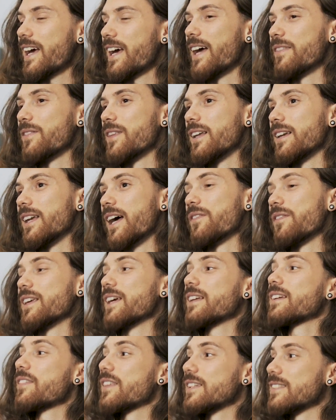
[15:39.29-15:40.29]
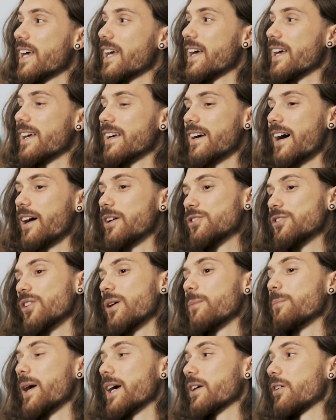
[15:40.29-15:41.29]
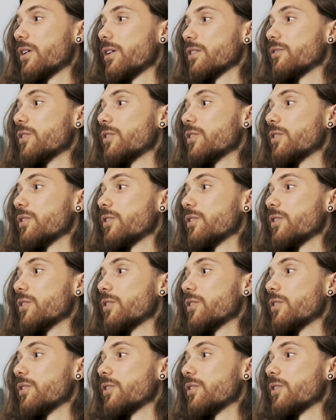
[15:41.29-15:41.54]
And then at the end of the day, I'll jump back on